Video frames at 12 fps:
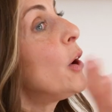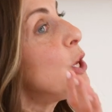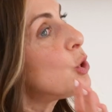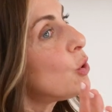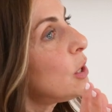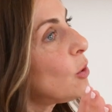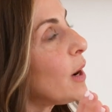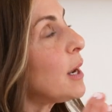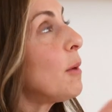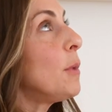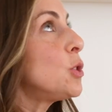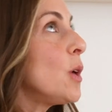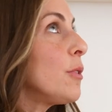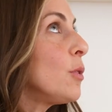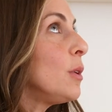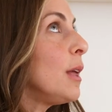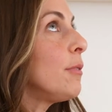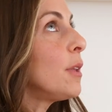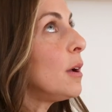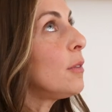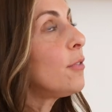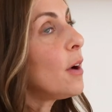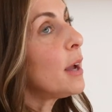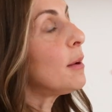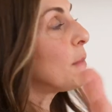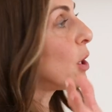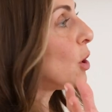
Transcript: he's turning right, I'd much rather go left. Oh, fine, I'm